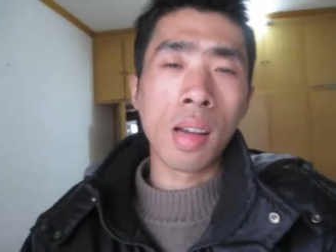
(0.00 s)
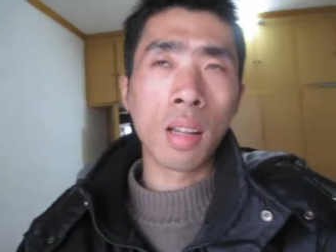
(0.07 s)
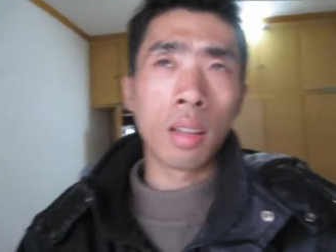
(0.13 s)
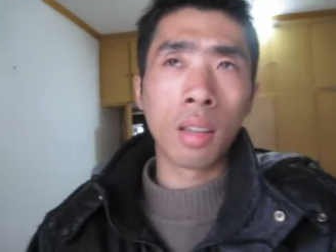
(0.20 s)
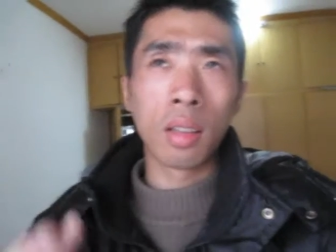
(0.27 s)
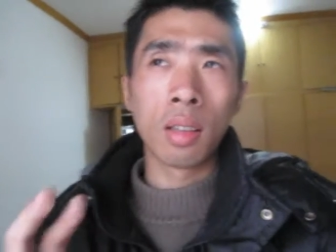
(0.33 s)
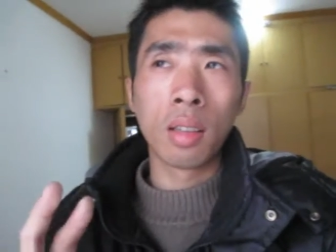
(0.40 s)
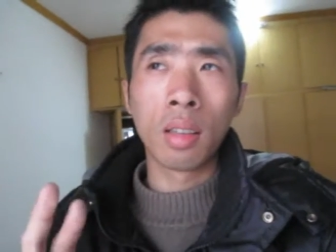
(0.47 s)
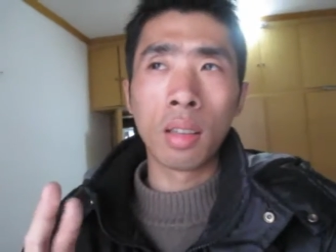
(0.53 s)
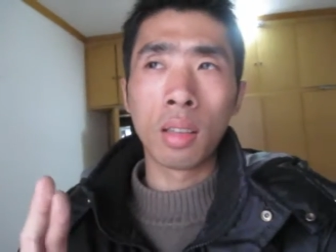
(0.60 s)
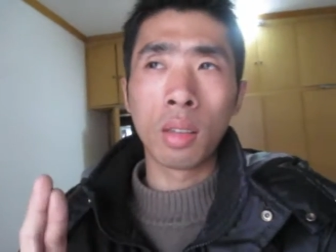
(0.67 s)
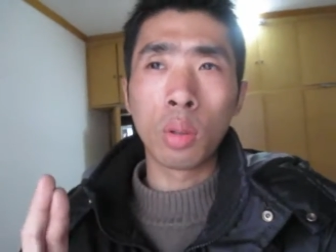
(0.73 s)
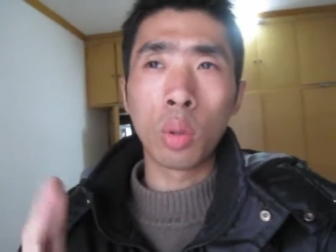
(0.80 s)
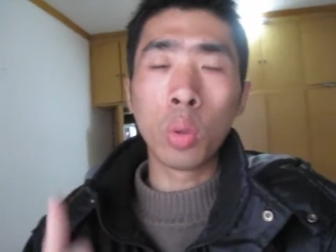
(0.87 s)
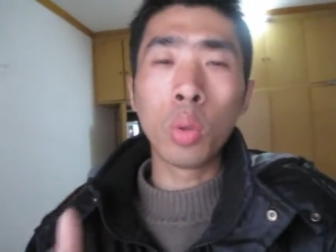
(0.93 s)
and
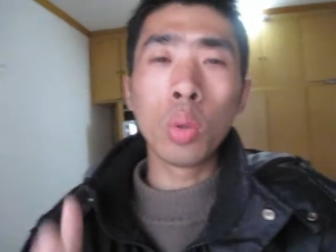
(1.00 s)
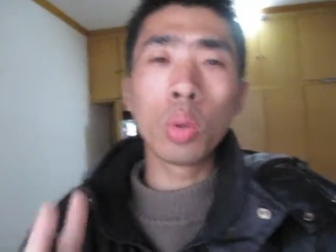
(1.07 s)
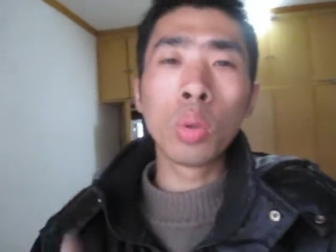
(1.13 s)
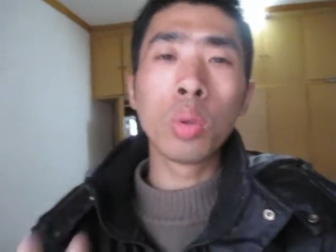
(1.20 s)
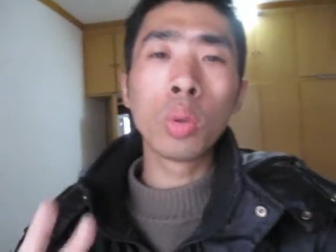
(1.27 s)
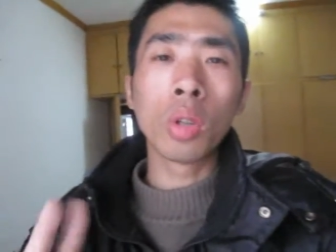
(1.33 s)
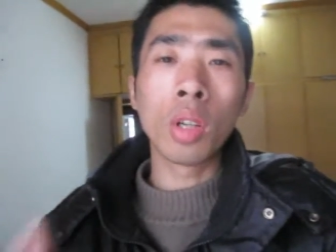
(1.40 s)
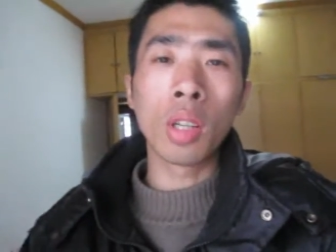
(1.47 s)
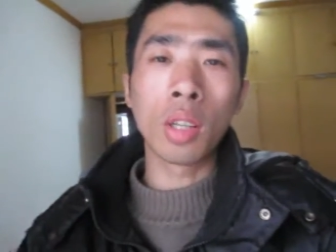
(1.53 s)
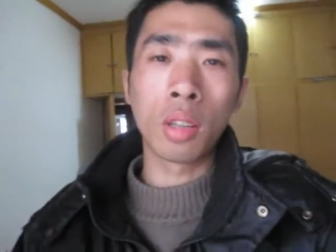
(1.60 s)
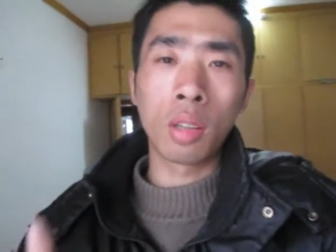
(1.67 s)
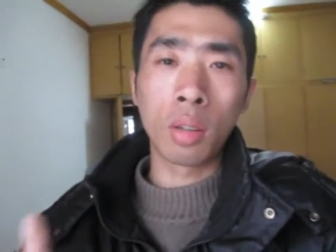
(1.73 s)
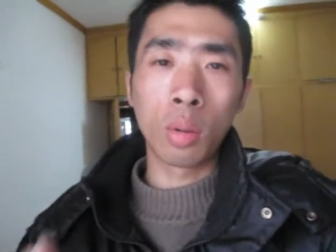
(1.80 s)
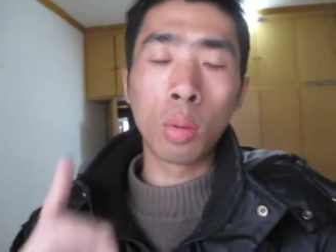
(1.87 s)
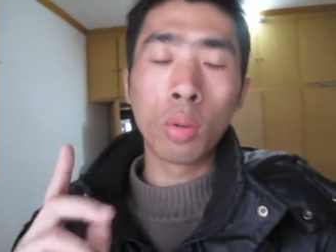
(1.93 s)
uh, two two
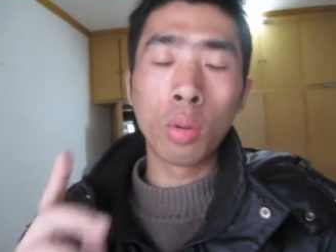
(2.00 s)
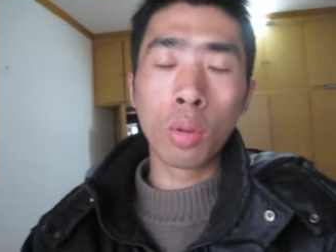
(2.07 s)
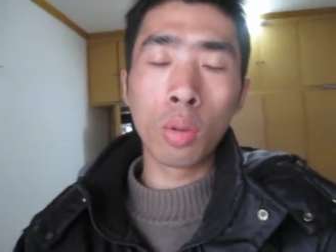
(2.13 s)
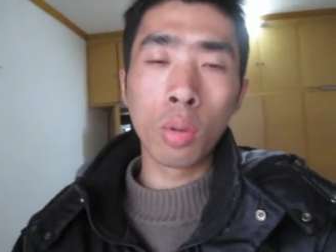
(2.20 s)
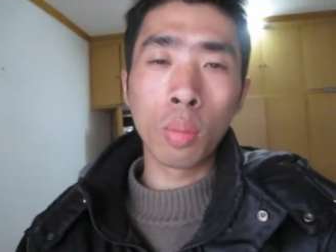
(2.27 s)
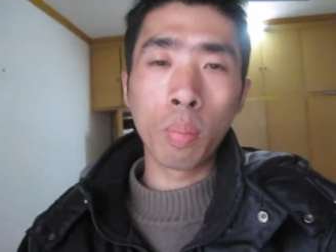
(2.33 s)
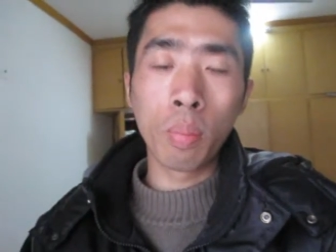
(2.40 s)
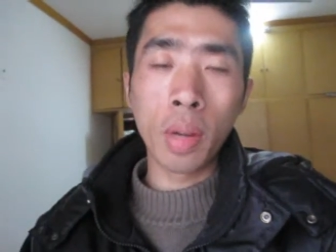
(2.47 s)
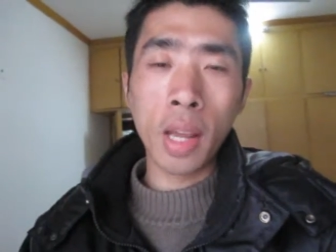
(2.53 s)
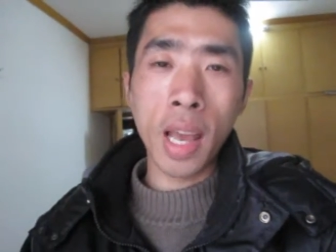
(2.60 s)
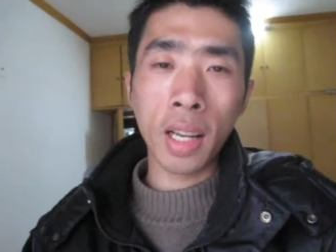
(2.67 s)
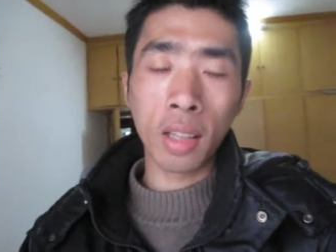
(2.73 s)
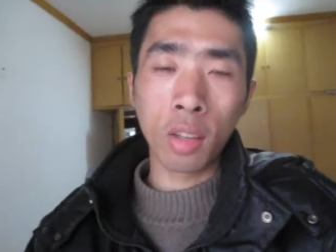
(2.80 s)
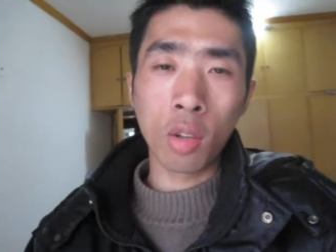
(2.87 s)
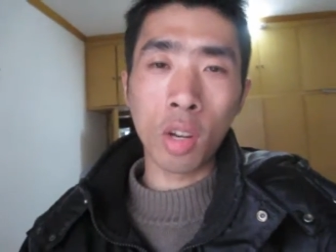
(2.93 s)
dogs, two
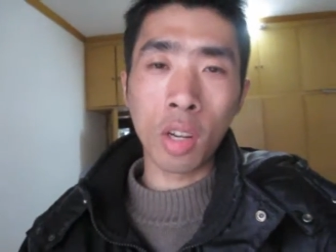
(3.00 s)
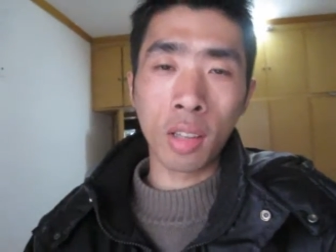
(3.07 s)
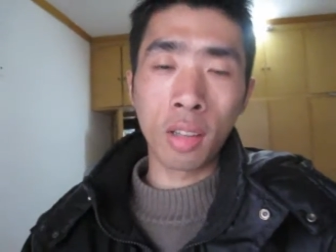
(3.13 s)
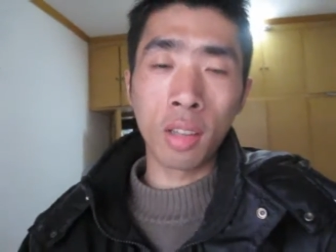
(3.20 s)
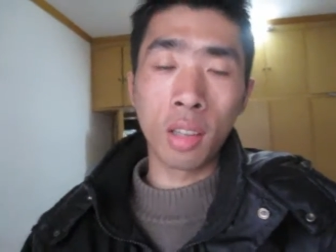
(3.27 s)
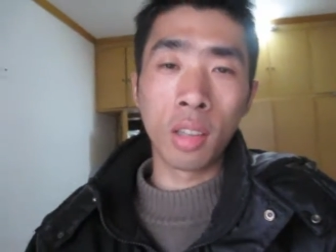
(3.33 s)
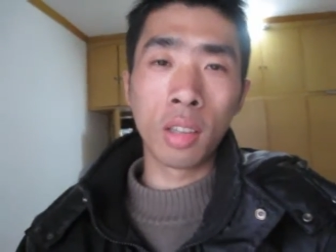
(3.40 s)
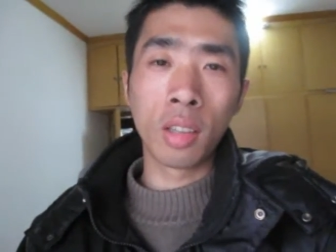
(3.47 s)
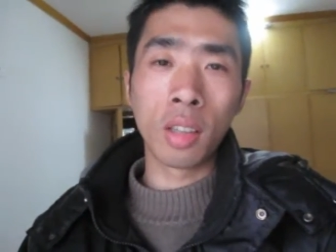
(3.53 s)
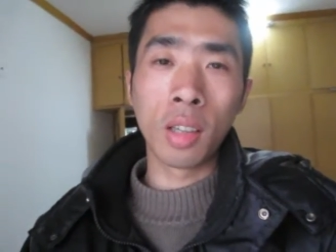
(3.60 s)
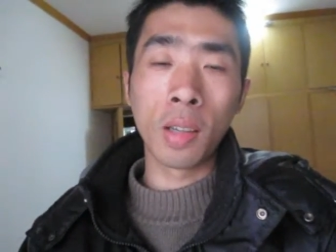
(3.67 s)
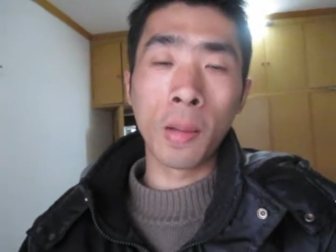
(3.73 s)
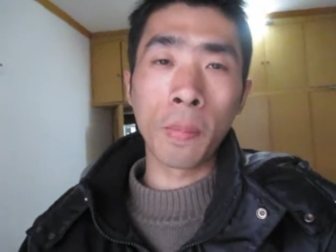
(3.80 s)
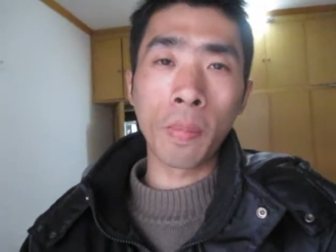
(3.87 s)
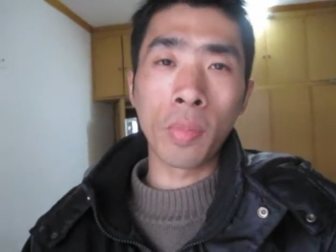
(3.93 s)
black dogs in
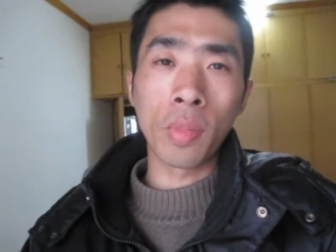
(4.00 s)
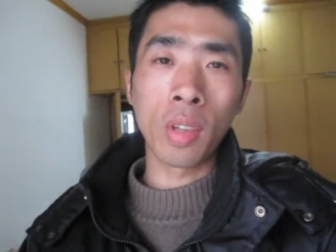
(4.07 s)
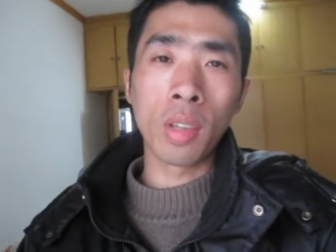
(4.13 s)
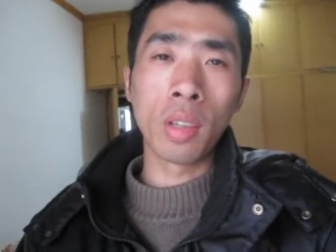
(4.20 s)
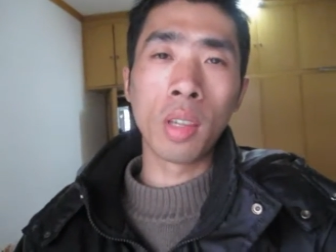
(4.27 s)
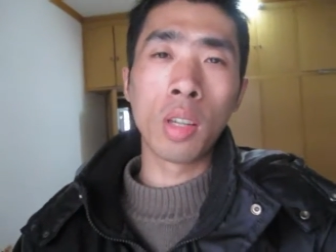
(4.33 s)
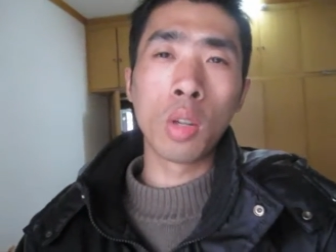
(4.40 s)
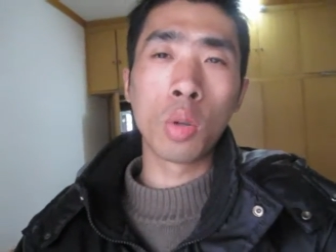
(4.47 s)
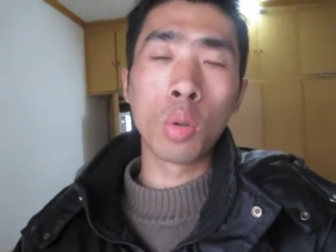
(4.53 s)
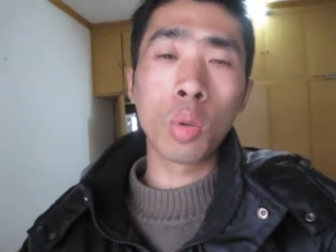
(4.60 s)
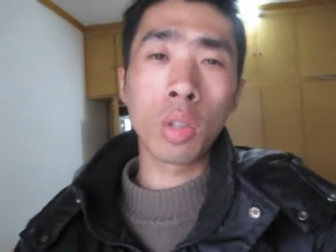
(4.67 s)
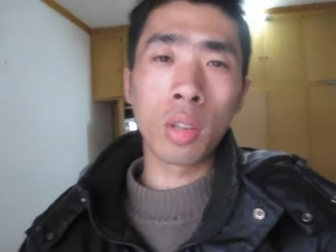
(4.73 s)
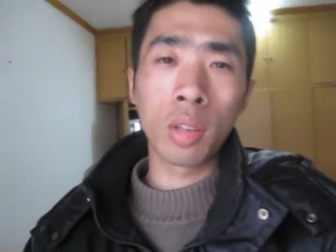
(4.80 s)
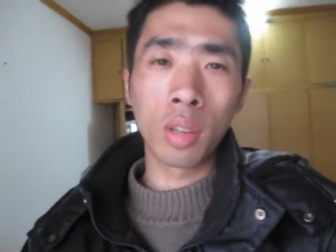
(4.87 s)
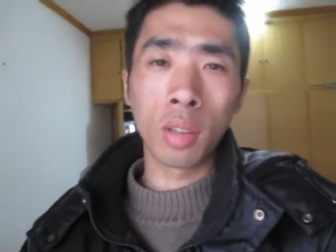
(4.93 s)
the uh,
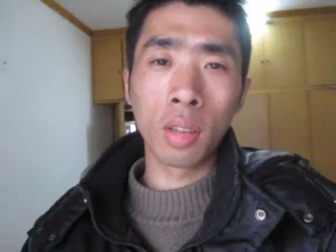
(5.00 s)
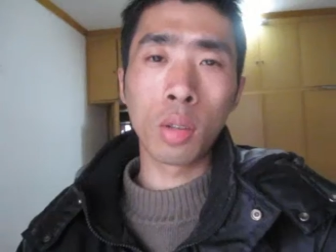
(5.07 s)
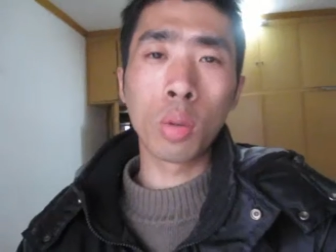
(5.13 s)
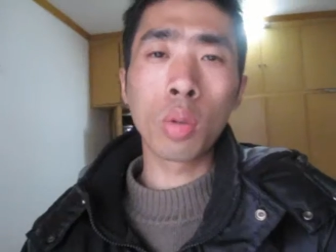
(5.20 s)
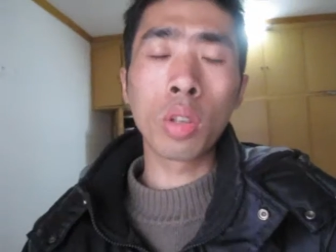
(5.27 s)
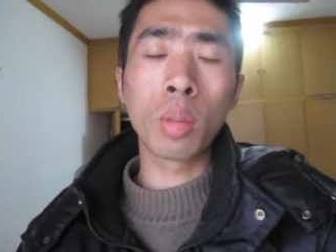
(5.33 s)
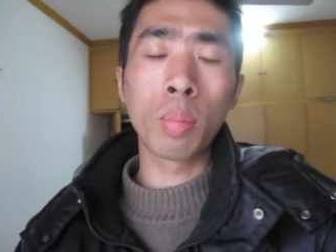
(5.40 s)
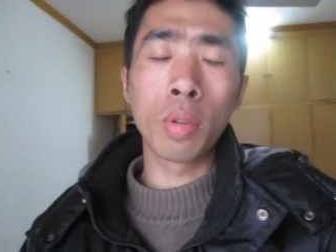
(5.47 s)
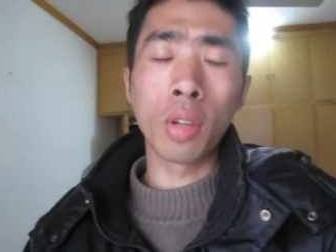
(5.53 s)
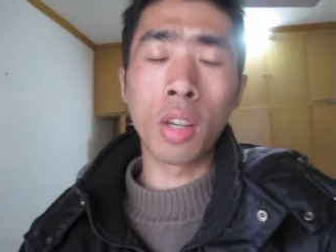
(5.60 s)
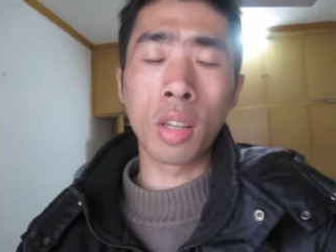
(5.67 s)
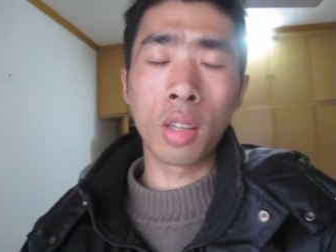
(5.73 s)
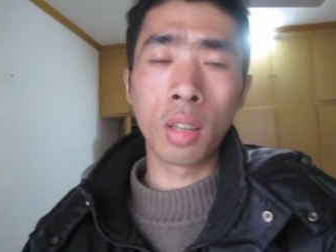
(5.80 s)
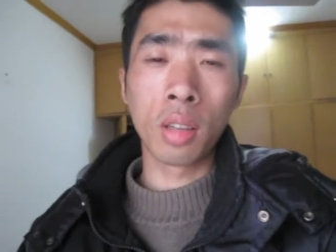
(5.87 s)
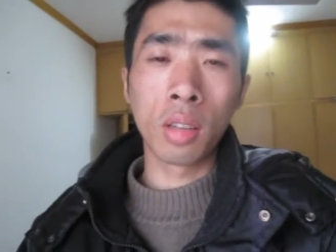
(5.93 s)
roof in the roof
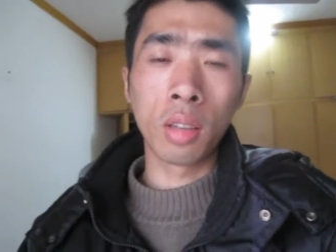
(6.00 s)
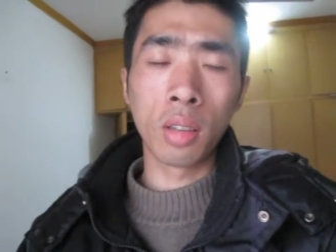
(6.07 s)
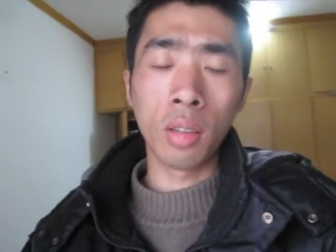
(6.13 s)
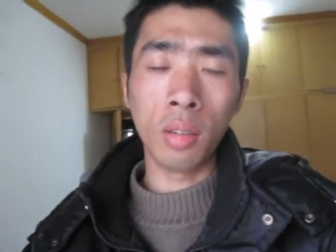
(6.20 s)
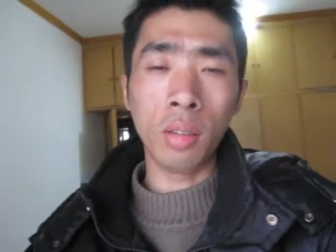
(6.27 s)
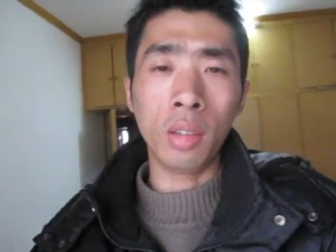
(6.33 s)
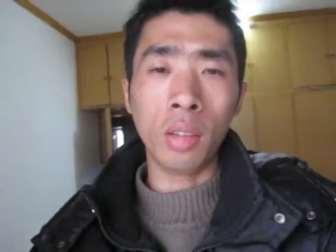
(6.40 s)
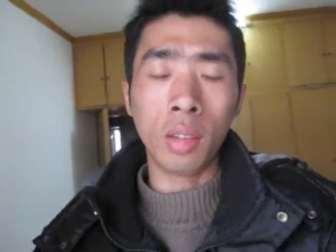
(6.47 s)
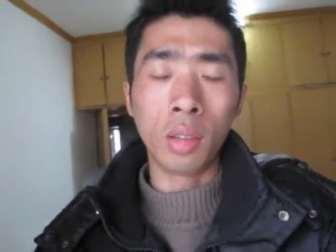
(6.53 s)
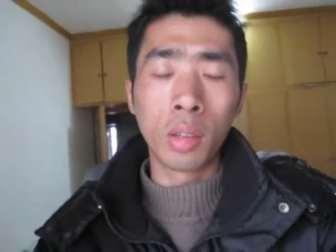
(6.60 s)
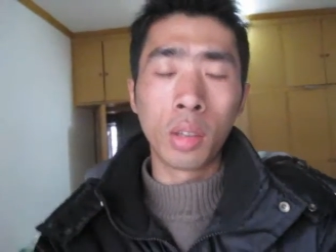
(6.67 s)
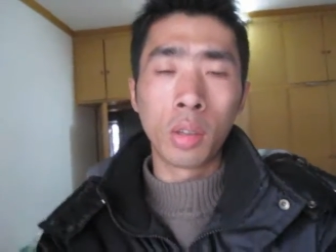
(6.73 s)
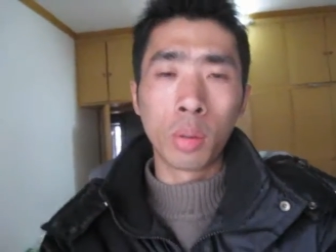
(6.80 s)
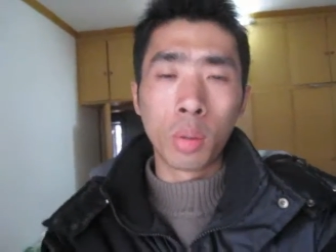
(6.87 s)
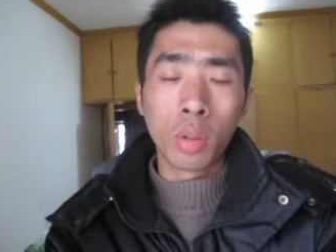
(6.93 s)
block,
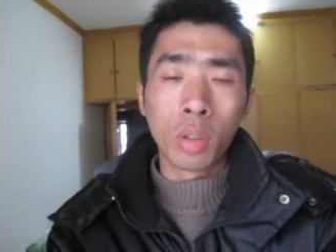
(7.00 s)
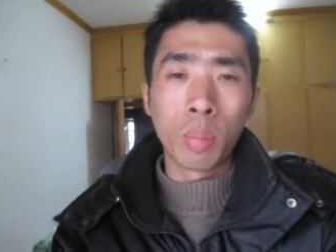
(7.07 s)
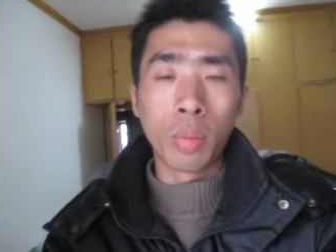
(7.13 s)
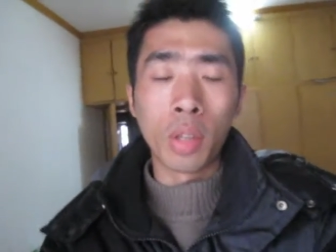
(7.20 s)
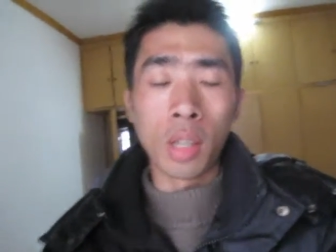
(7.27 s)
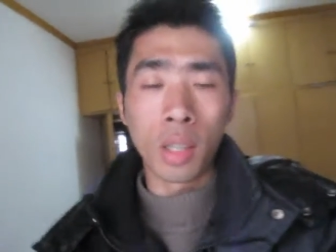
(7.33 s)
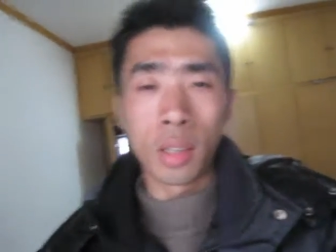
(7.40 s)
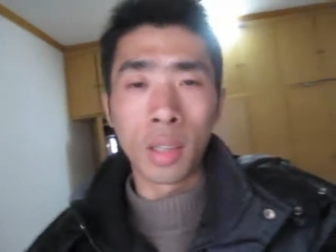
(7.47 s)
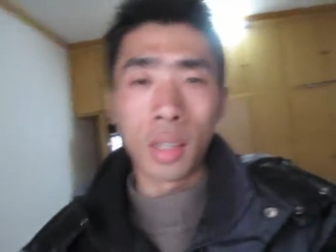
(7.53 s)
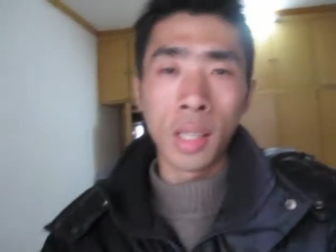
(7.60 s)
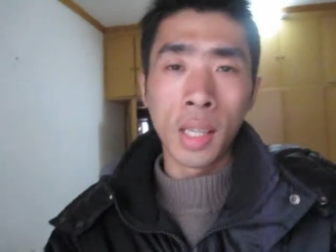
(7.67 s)
roof block.